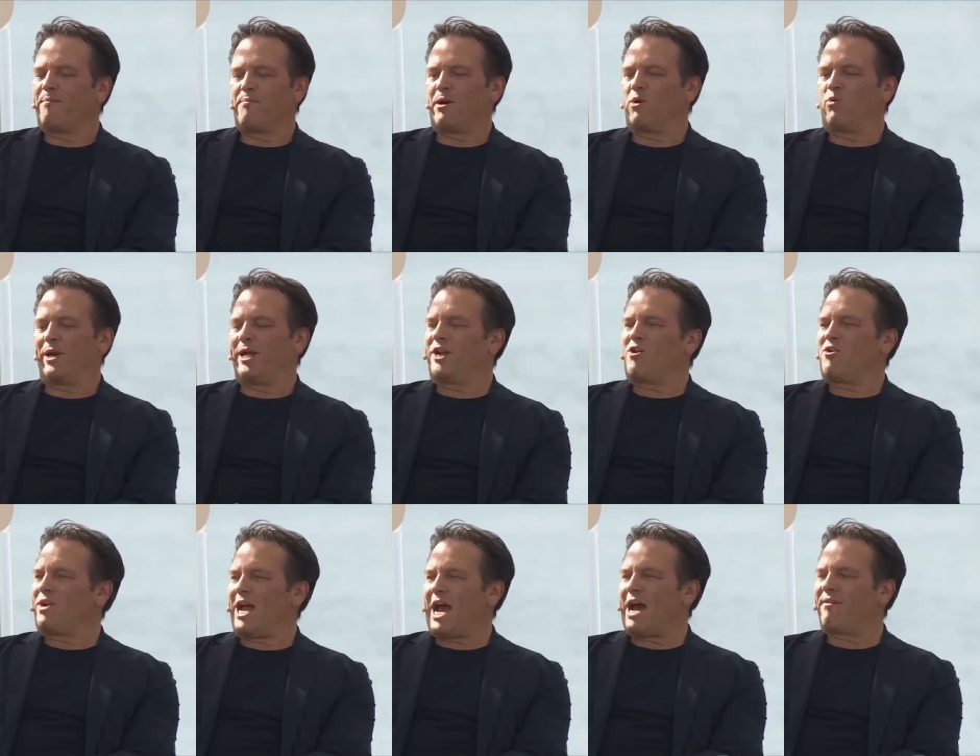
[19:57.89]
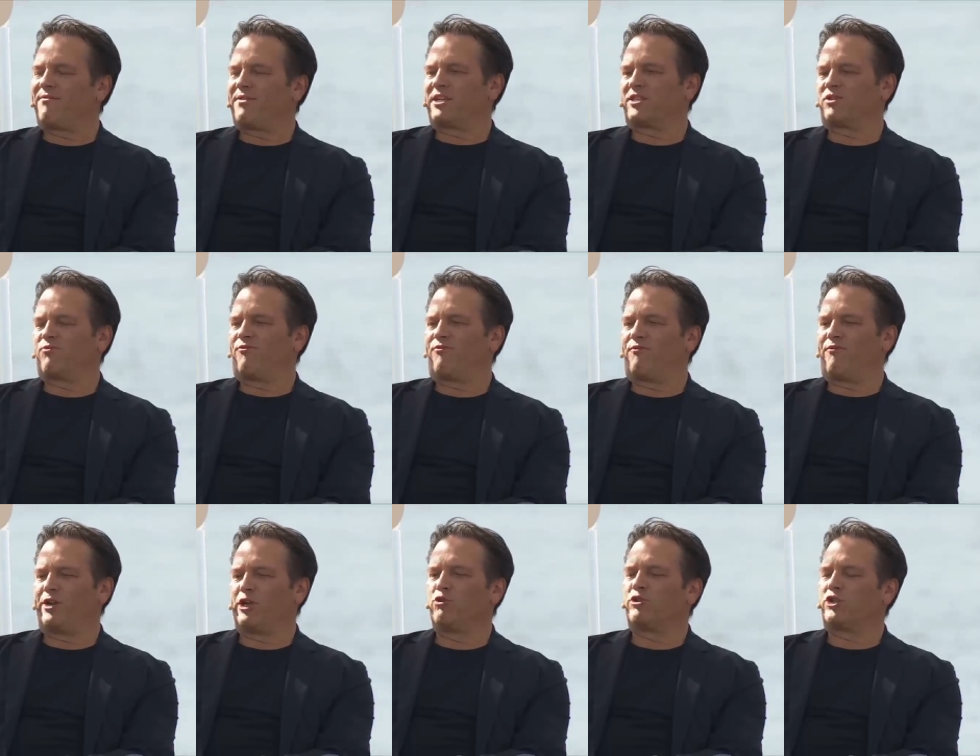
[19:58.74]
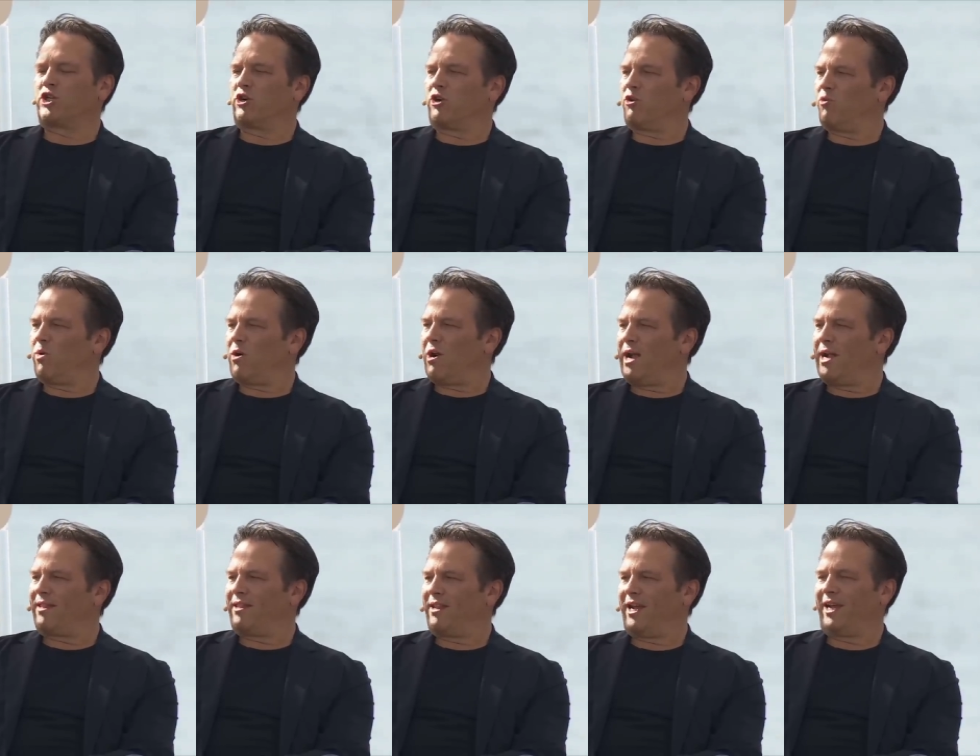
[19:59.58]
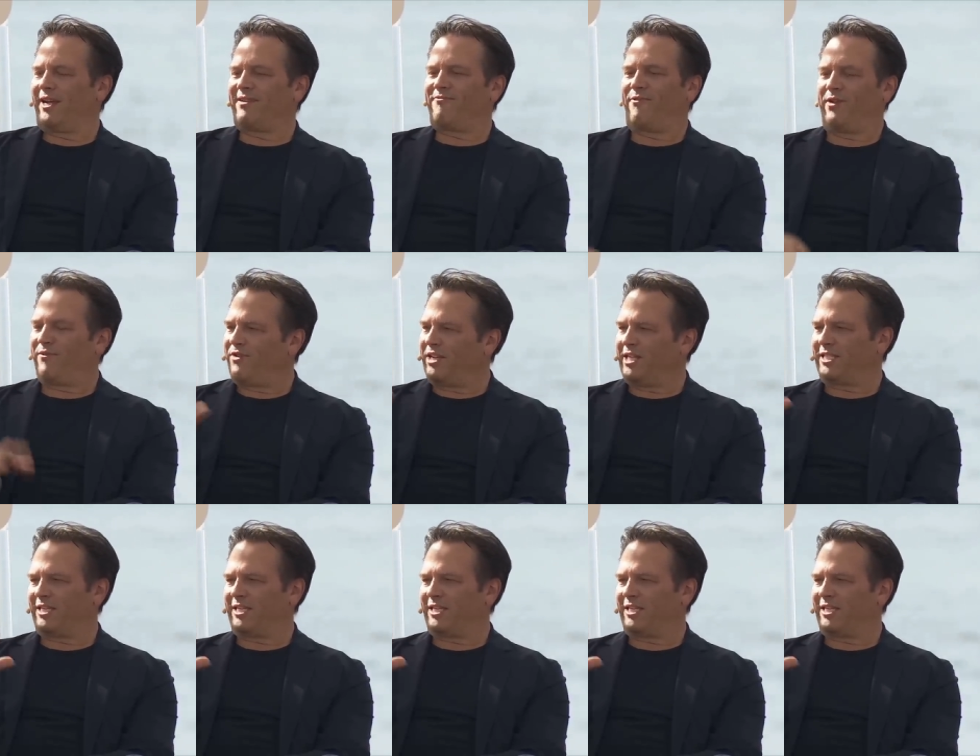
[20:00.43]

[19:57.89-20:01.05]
But we don't have this future where I think 50,